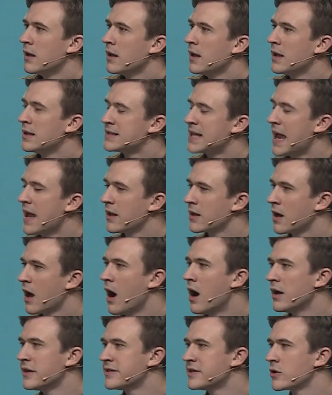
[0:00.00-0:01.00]
it's had
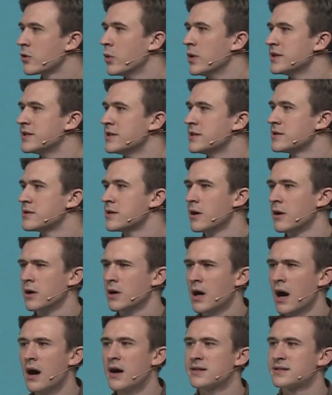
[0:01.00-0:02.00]
consequences that are
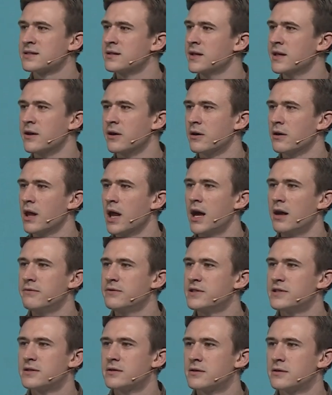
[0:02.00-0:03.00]
costly in our
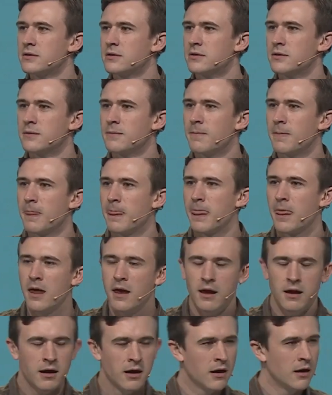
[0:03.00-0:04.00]
lives.
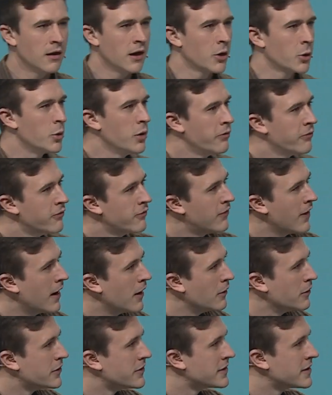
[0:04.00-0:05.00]
Like, we
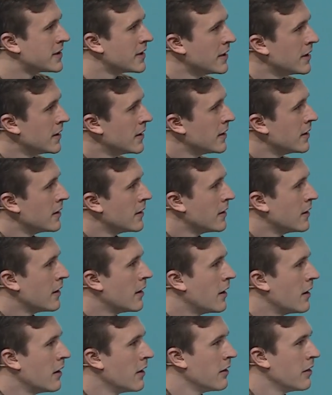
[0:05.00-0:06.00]
felt
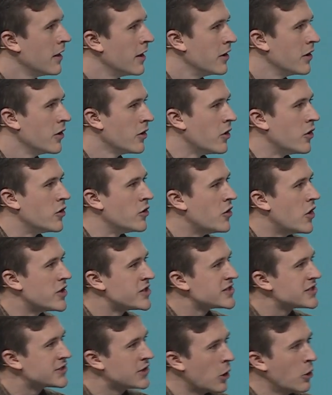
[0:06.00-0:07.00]
the
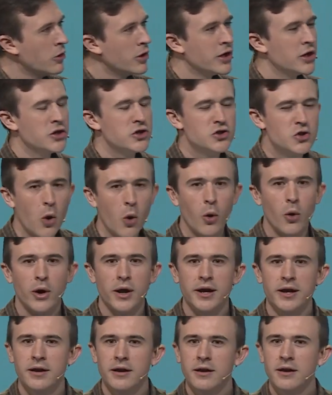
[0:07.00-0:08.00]
stolen
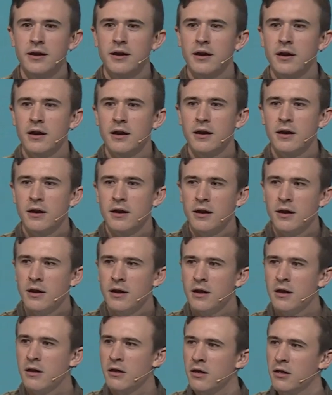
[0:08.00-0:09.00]
joy,
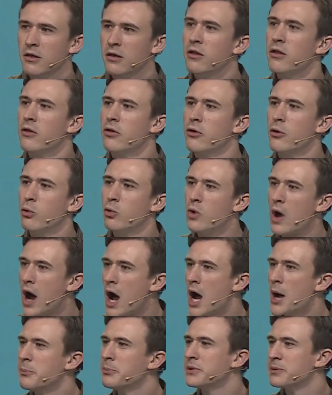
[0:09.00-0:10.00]
the
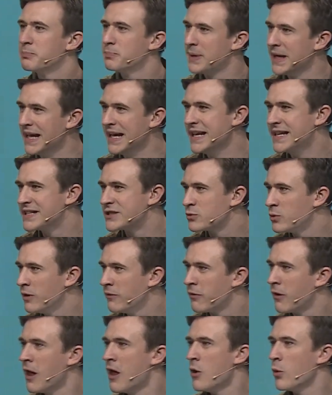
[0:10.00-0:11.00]
robbed peace.
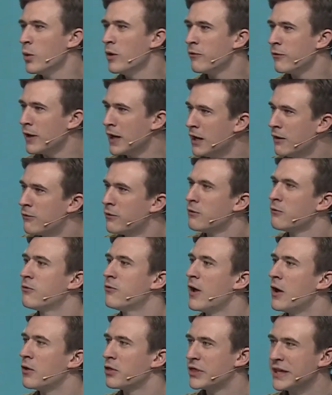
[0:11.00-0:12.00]
We've even
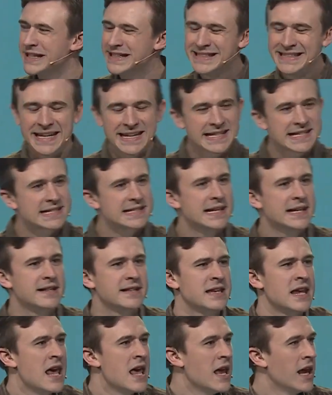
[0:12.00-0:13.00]
felt the
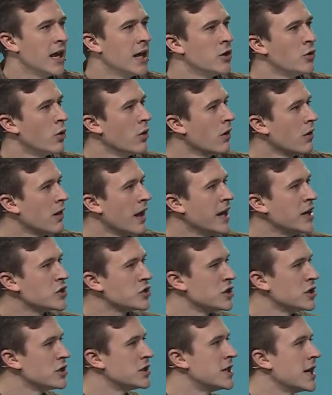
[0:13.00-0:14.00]
distance in a
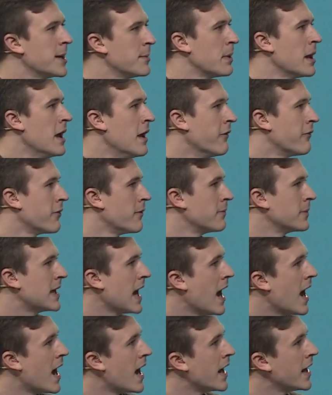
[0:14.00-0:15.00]
relationship from
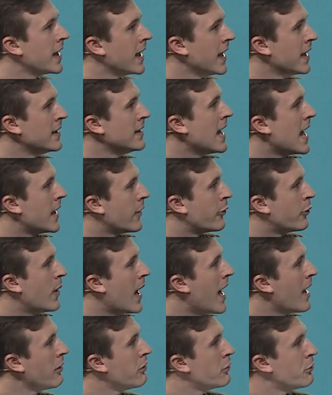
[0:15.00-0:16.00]
God, and yet
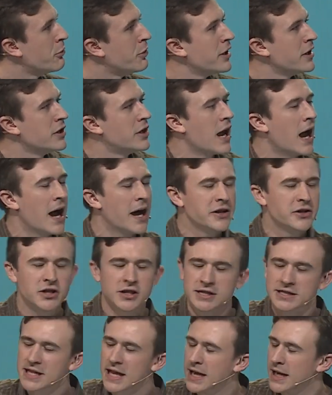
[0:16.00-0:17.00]
rather than God
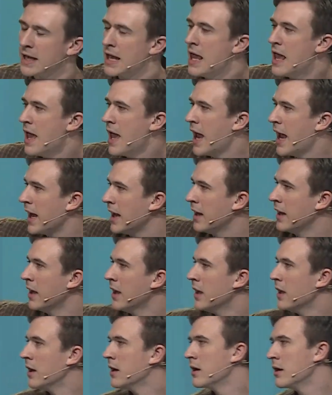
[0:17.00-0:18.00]
just saying, hey,
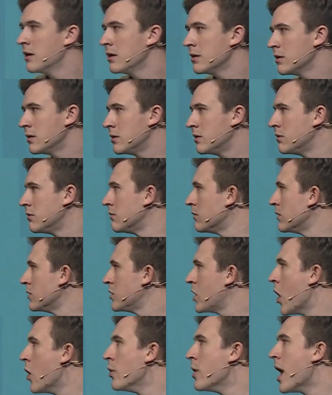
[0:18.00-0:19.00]

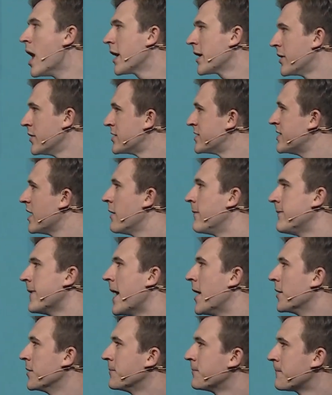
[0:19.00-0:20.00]
go knock yourself
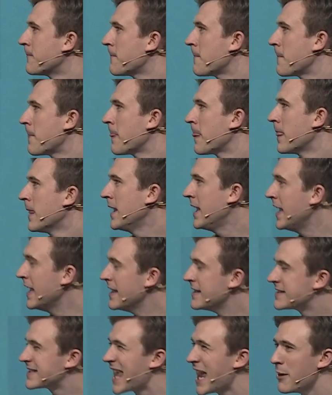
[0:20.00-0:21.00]
out, he
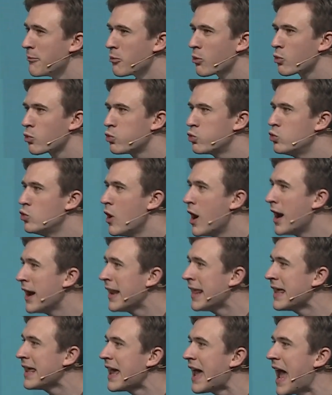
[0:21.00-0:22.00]
has came
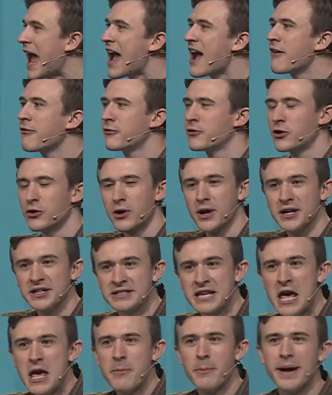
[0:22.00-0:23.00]
running after
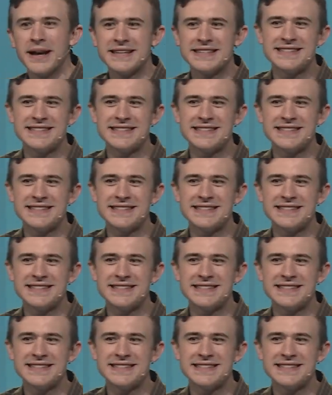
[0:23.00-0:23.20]
us by